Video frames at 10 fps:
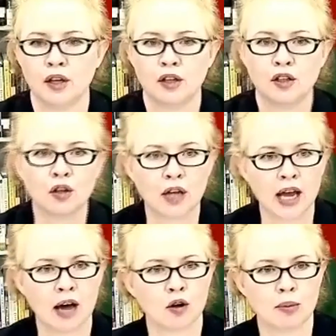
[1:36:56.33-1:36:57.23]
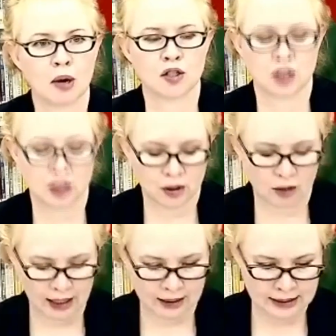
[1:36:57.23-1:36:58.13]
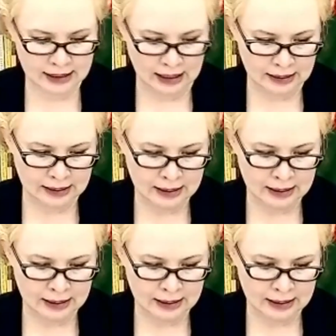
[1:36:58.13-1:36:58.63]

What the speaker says: your counterparts in the United States.